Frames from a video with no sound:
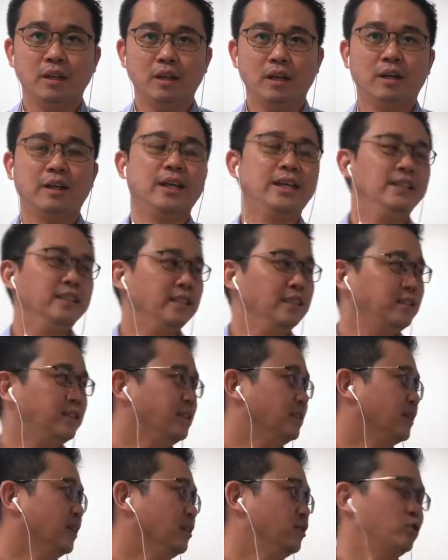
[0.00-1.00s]
Okay, this
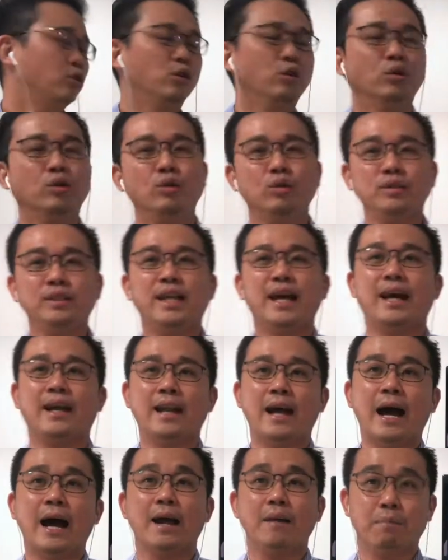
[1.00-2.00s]
is a tool that
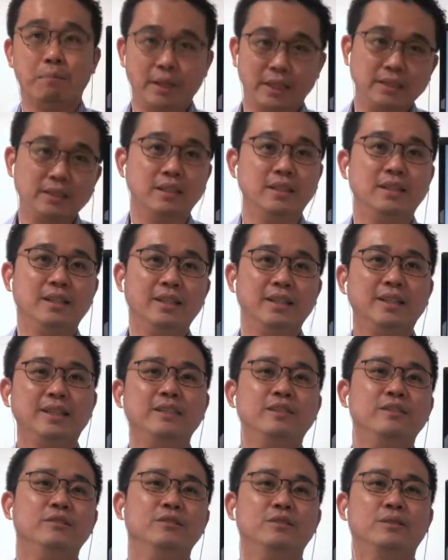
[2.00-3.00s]
I personally
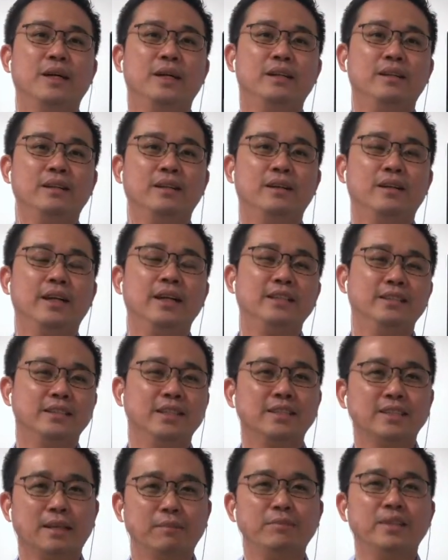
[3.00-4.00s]
use. Right? Okay, it's
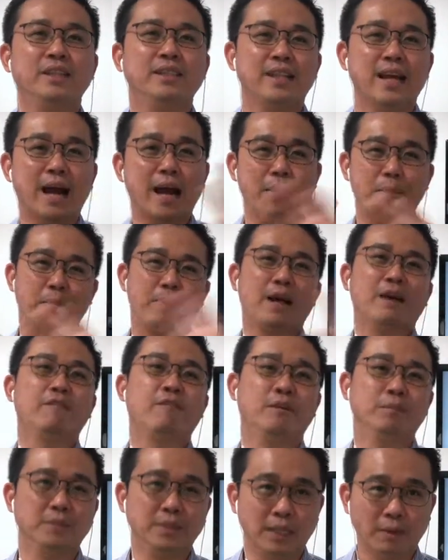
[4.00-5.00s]
not something that I pluck
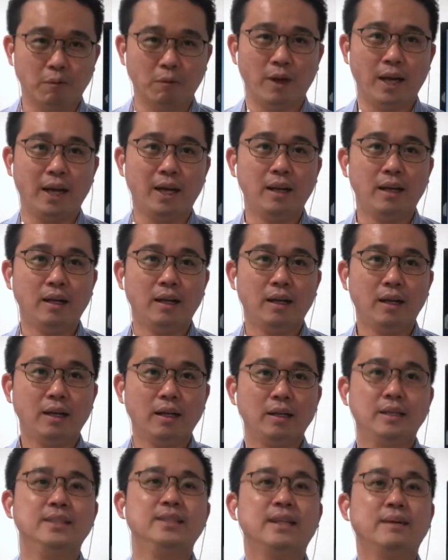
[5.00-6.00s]
from somewhere.
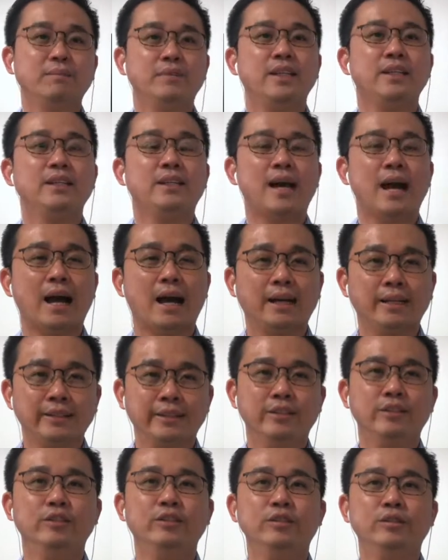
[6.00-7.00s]
It's something that I
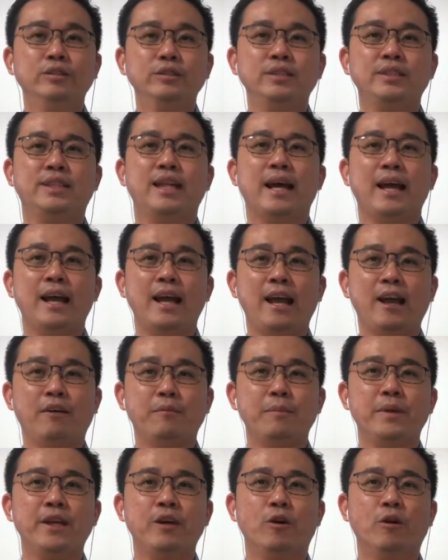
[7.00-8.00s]
use that
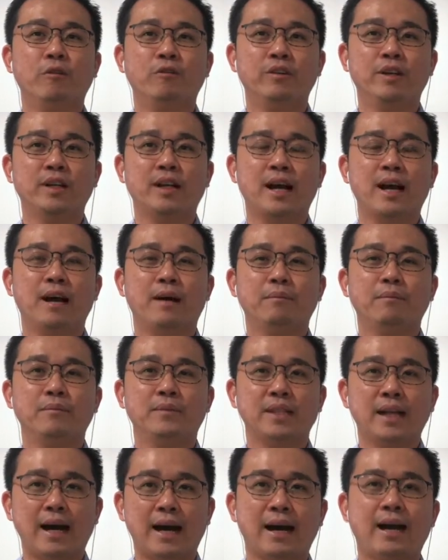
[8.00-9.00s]
helped me overcome
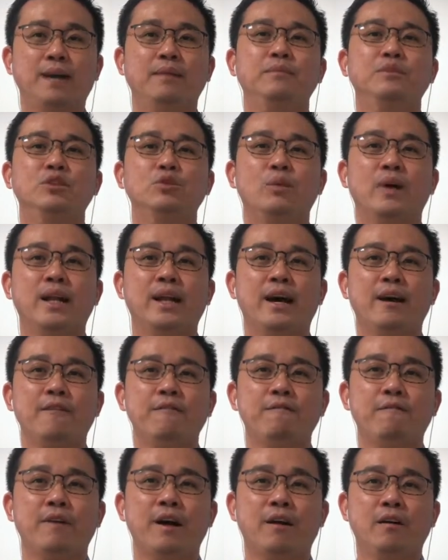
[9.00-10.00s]
times when I
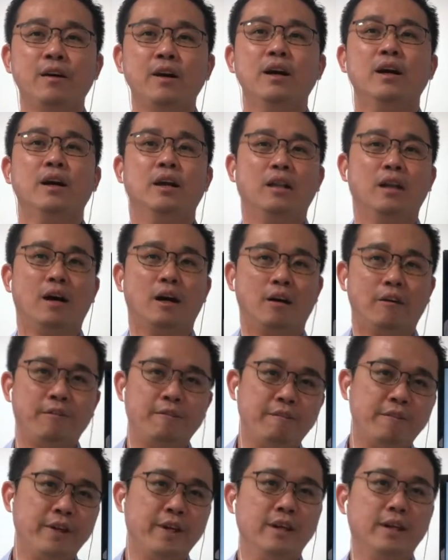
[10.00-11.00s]
felt a lot of
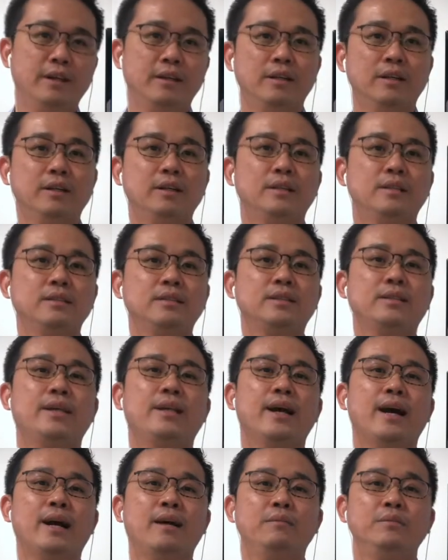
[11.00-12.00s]
fear,
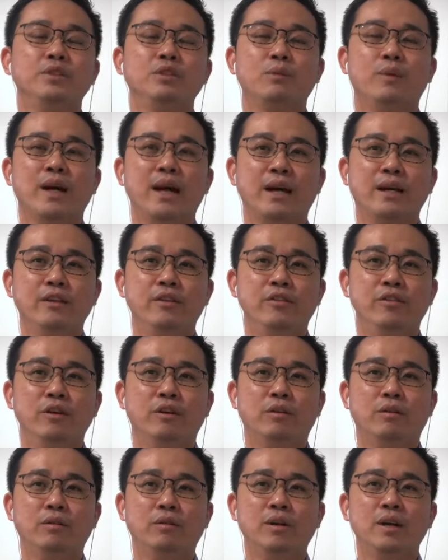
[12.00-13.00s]
times where I
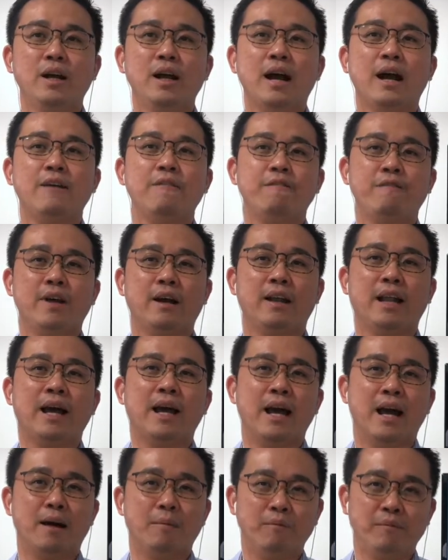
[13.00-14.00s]
know I felt like
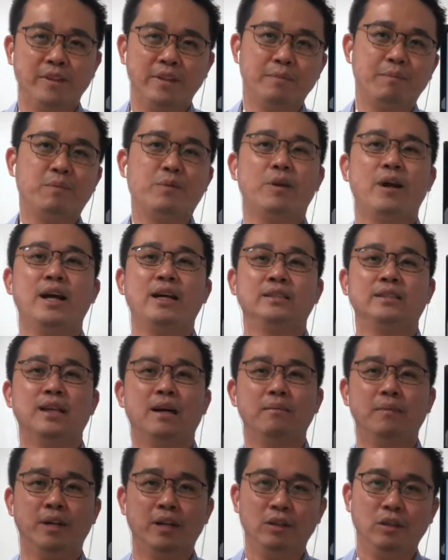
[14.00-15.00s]
I'm depressed,
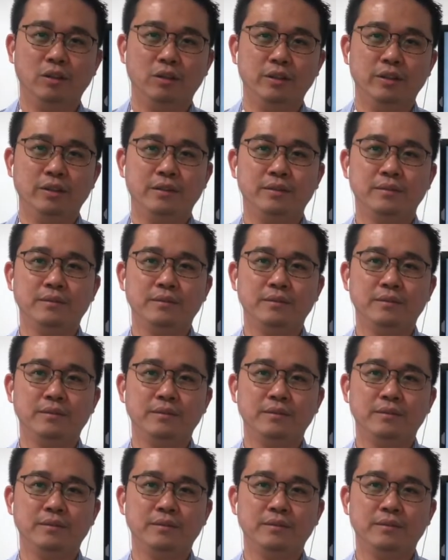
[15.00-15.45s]
I'm alone.